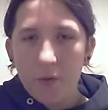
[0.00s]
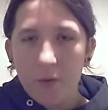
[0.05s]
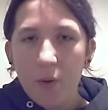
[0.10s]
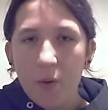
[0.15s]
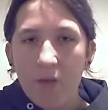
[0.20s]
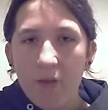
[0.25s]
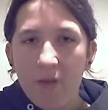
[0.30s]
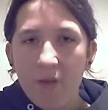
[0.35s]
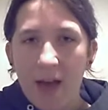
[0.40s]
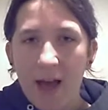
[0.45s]
If
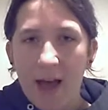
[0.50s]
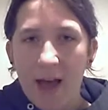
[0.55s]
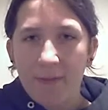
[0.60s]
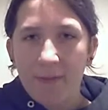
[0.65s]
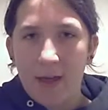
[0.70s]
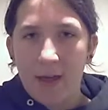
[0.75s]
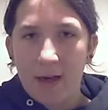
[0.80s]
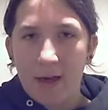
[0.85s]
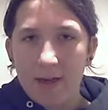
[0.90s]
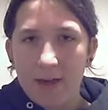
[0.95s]
you haven't
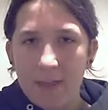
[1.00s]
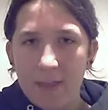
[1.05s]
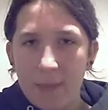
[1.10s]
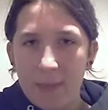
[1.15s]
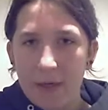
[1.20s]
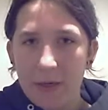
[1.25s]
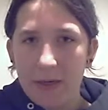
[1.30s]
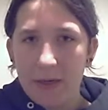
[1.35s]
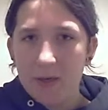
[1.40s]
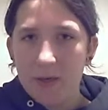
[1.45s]
had that
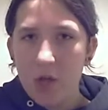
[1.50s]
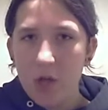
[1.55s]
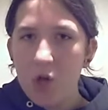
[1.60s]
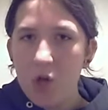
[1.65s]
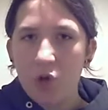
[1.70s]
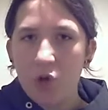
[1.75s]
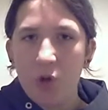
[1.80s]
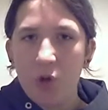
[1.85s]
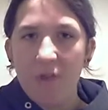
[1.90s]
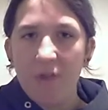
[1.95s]
experience,
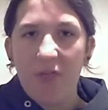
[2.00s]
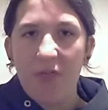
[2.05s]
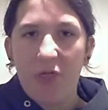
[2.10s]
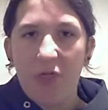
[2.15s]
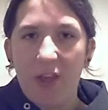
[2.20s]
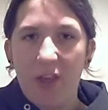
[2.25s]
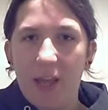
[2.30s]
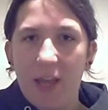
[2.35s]
don't even